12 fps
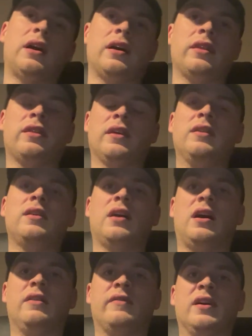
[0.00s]
I think
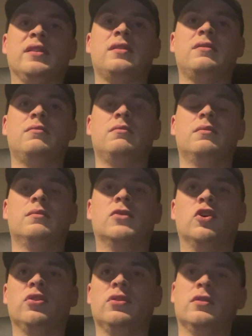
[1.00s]
I've had
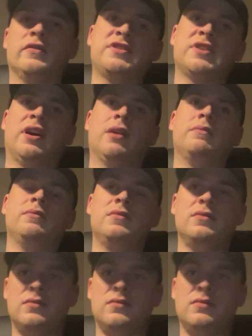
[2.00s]
more than enough time